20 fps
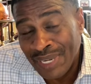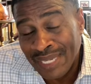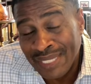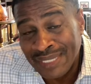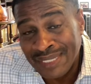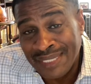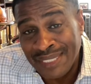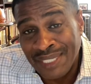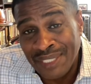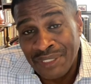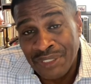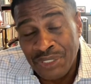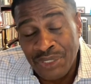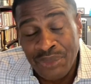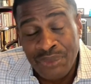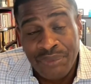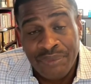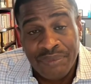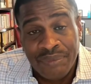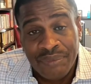I could tell
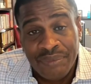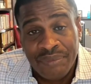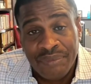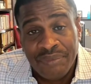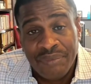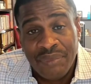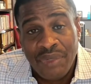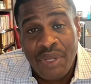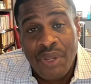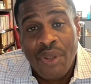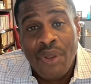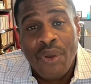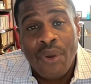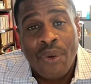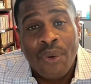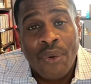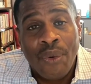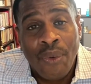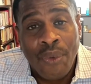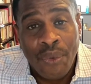you.
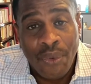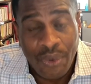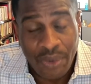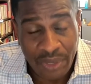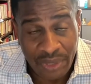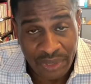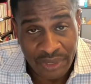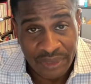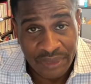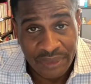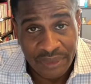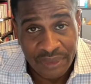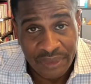Or